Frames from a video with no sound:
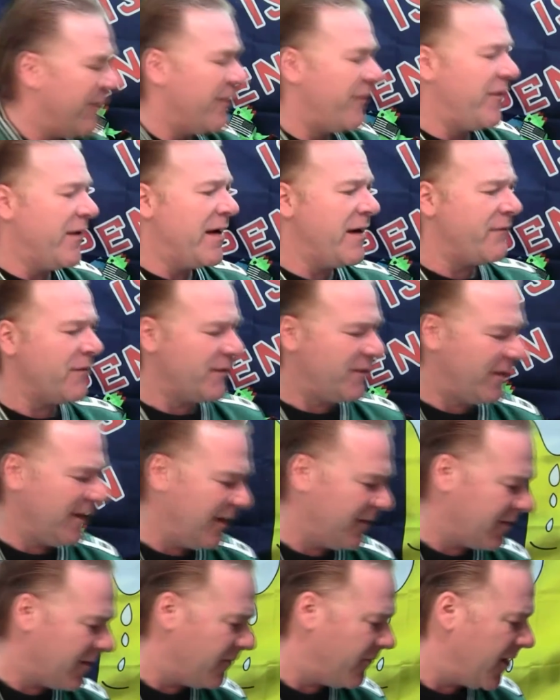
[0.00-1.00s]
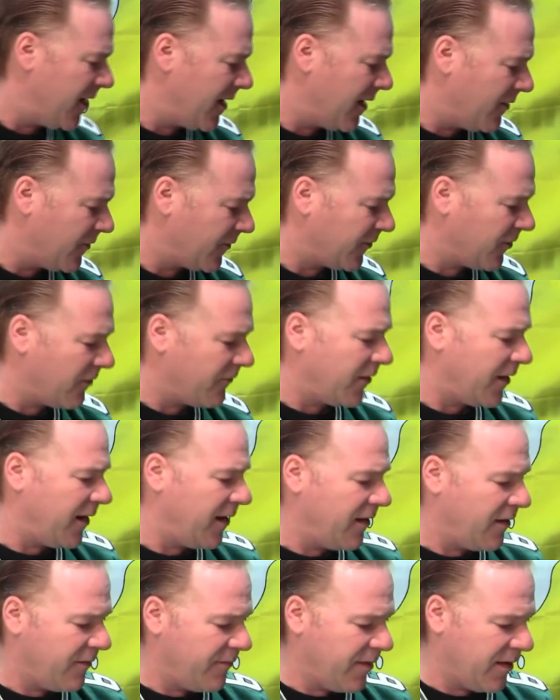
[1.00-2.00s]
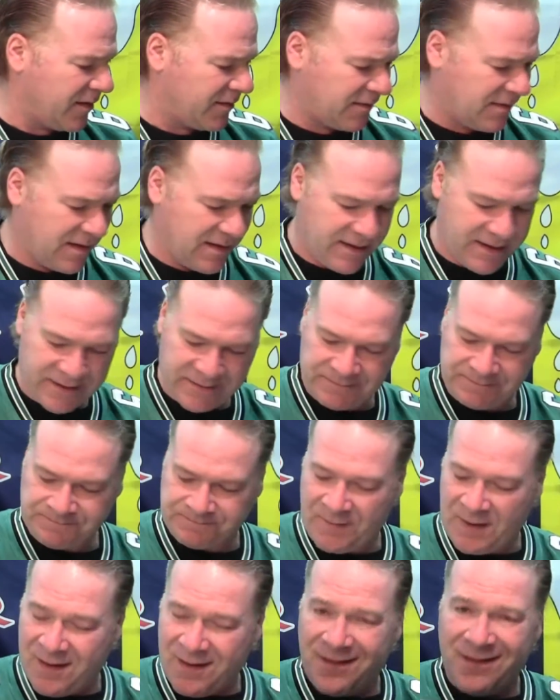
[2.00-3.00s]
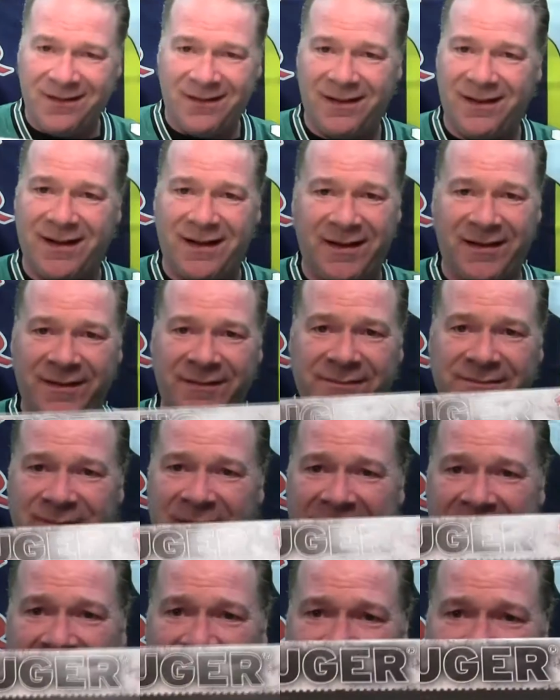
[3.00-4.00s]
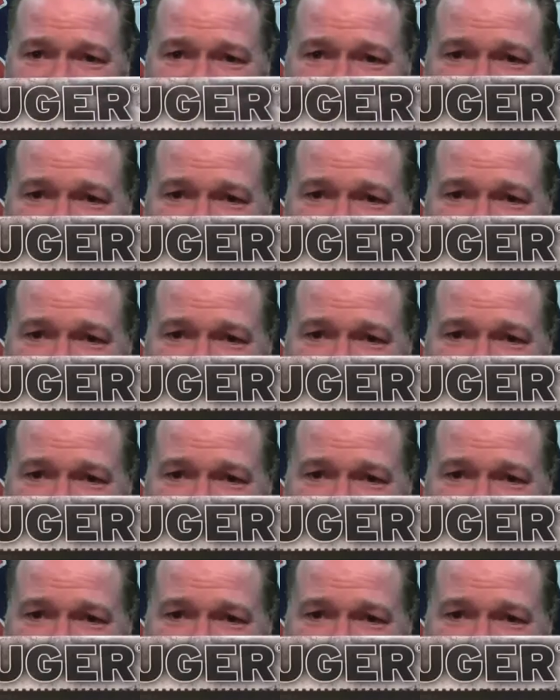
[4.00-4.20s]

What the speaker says: know if he ever sees the videos over here, but man,